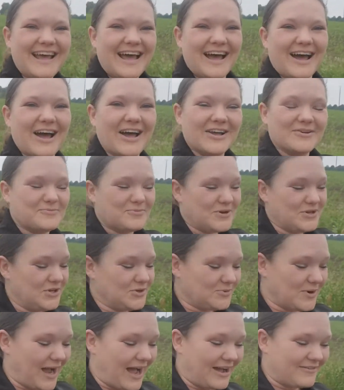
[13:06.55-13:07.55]
where
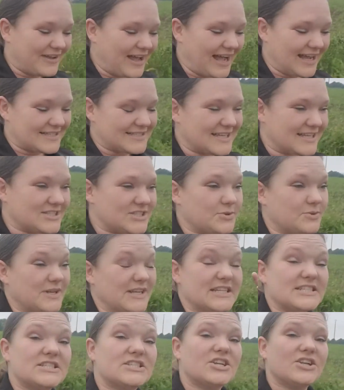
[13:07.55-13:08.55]
you will have access to an
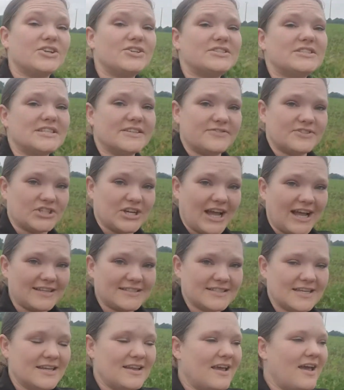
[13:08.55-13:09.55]
exclusive
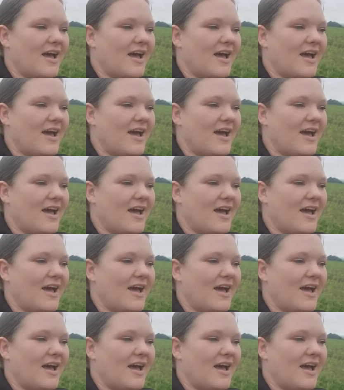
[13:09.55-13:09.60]
chat,